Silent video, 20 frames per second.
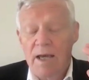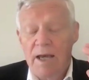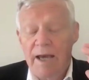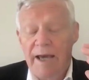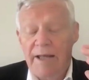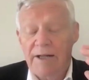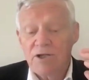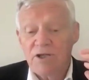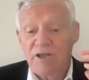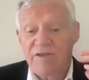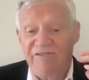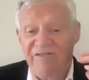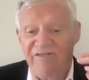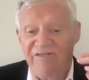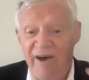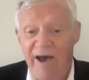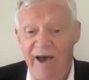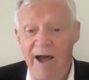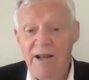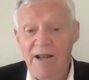And it's the
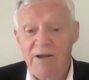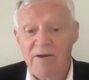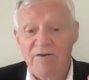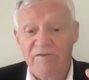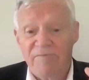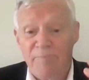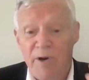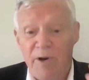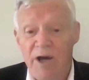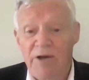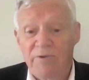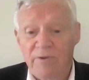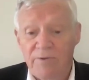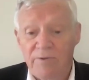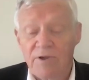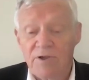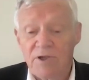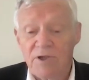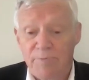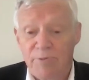failure of both of
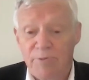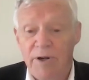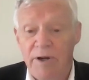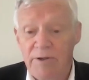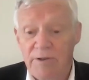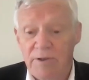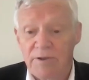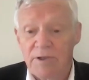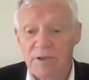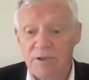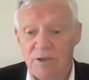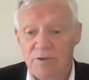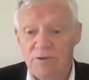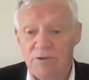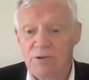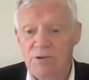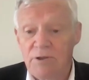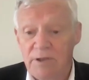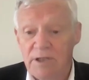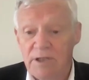these proteins to
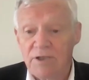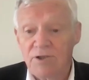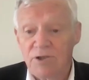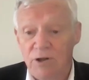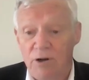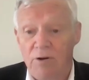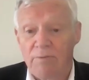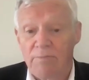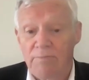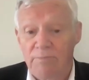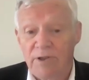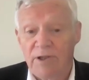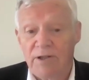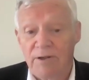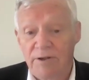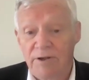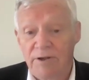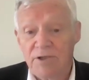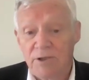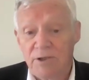do their job that
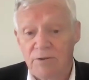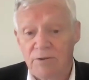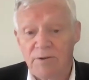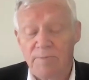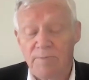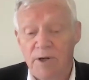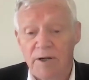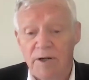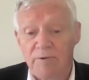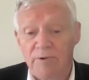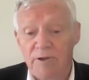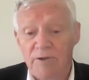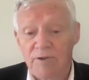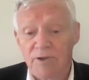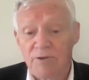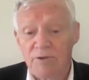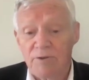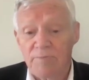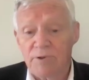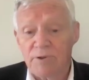leads to the
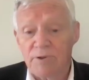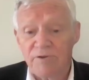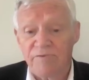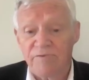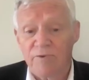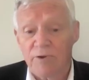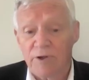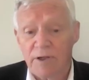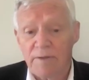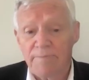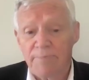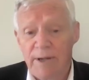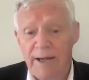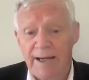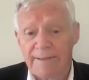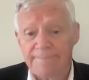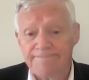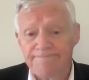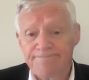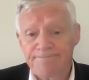microtubules falling
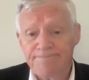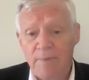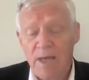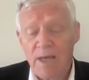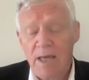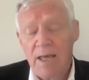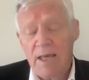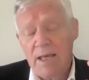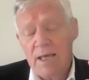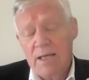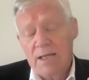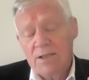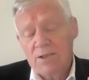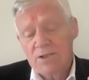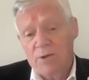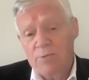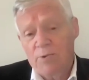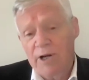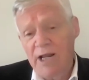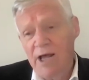apart.
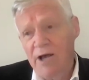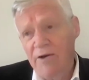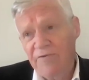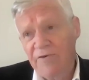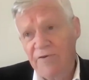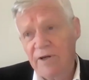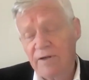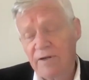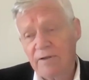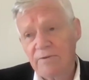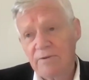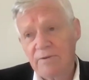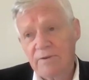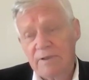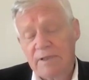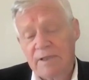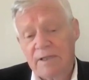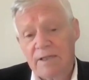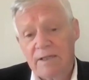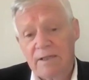So what
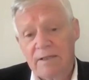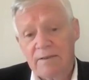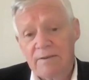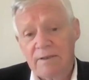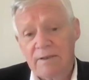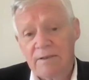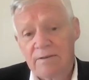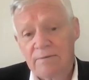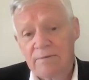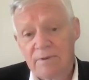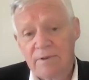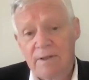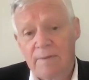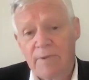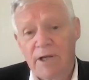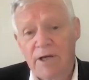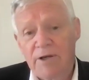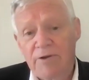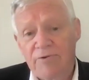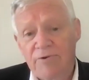
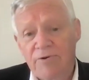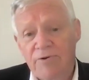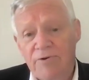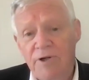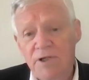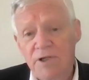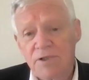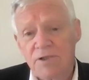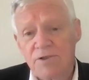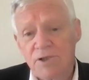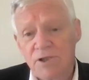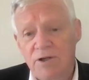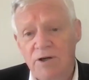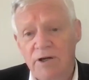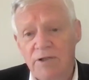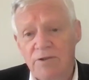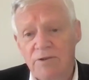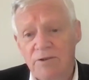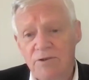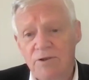alpha-003 is
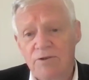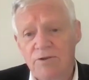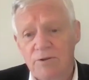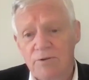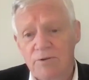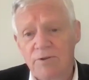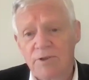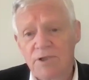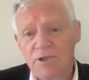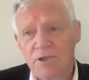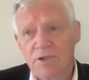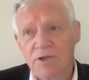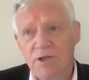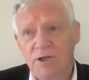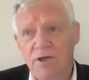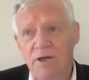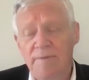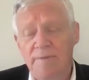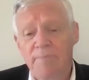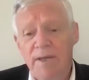designed to do is to
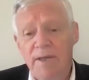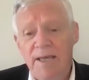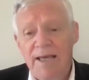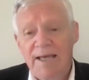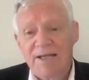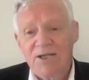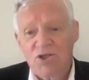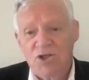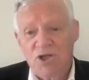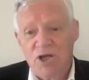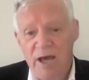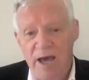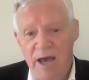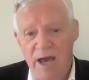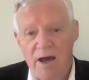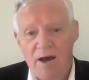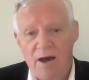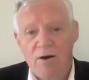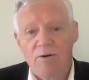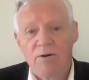keep
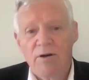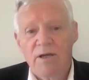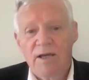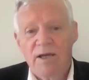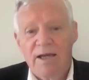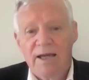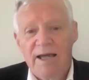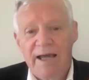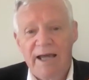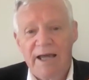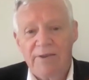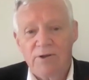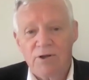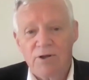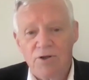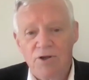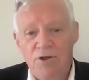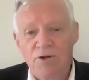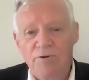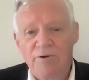tau and the
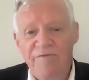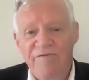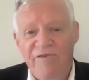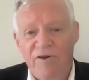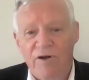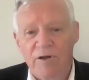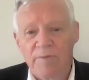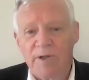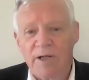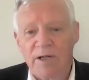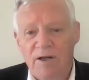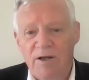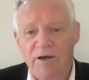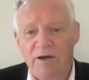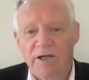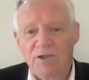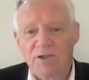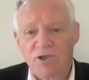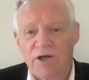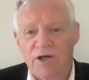neurofilament
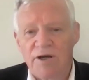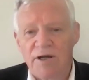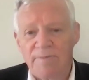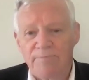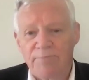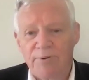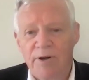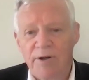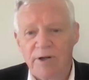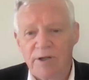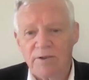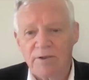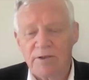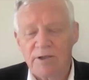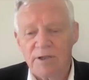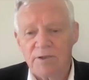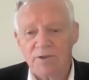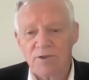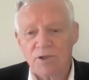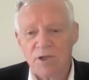light chain
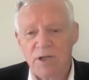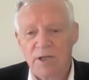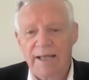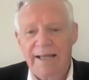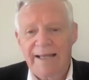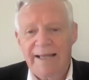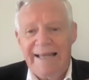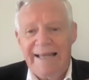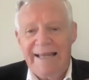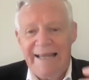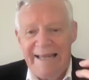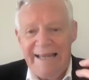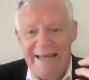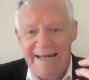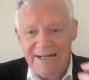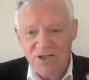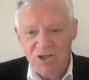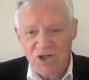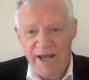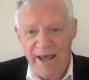proteins
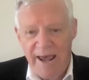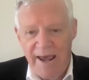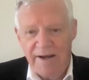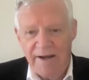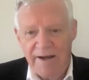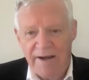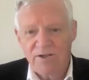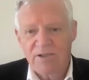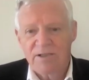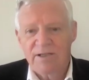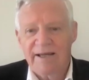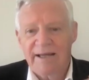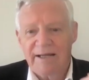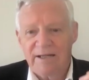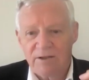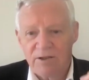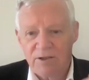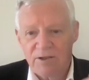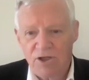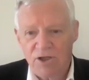intact
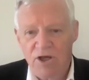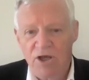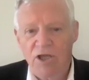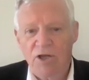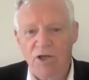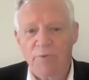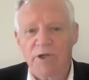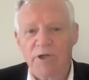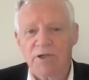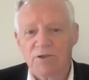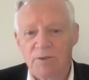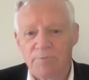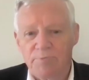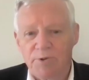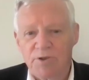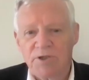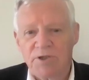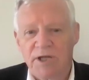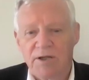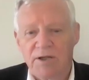and continuing to
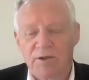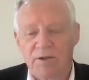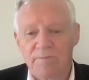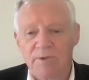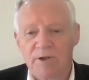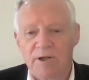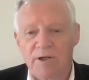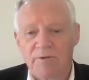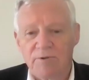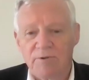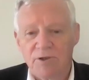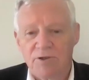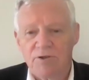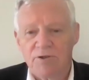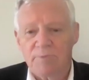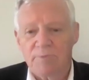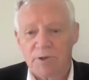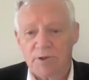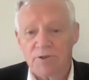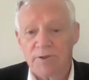protect the
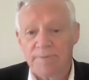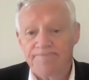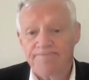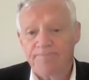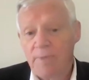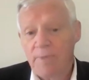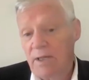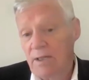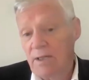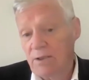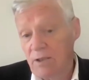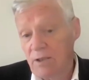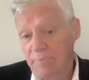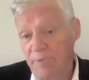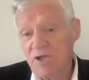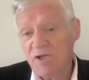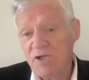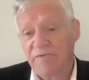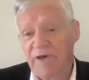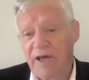microtubules. And to the
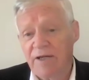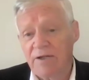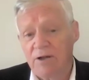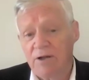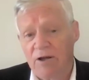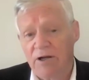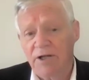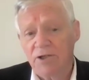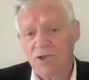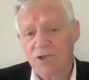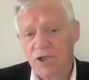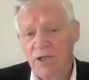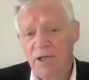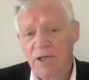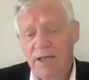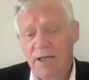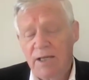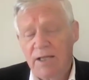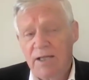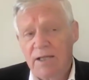best of our knowledge,
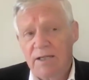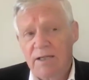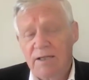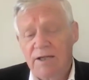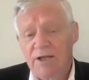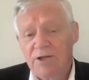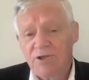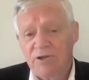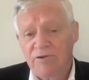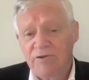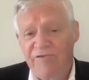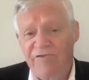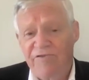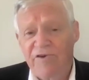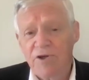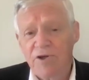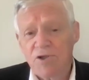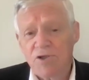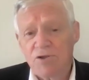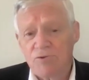it's the
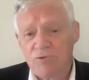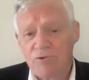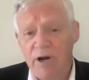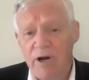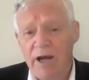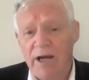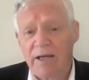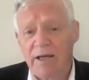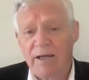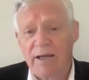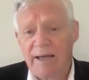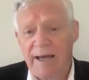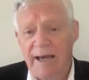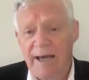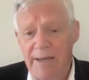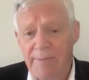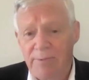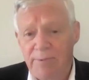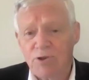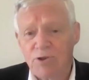first drug
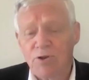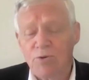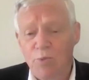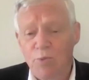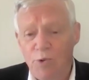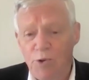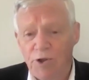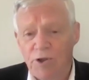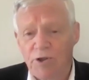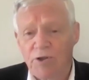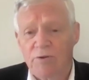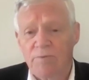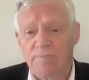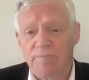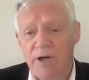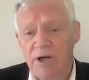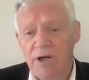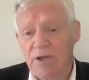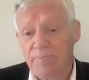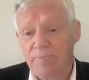able to work on
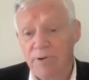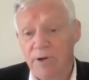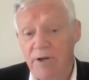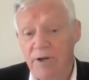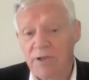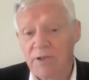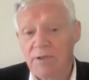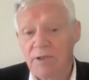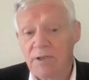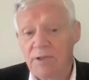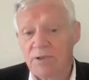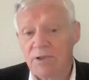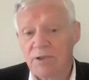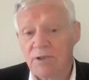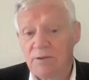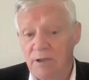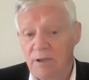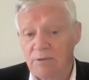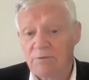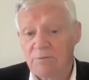both proteins,
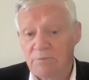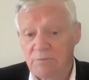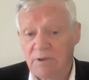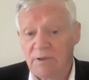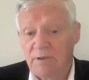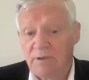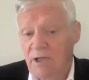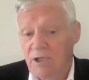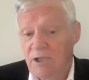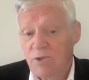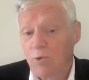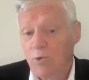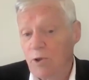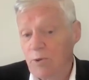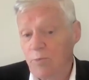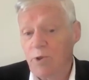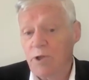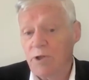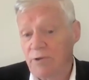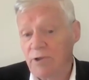and that's
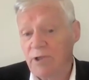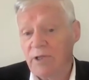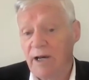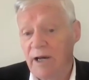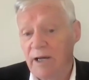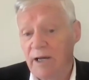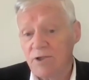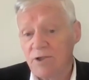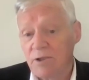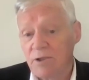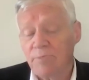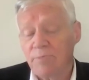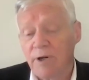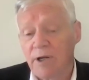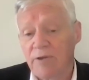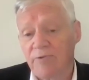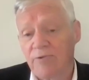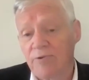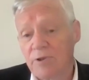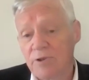what we regard as the
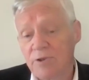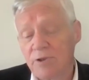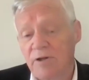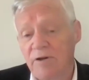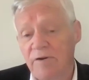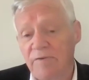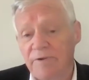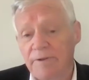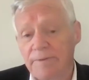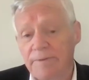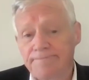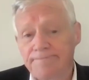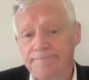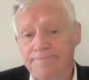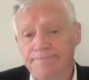breakthrough discovery.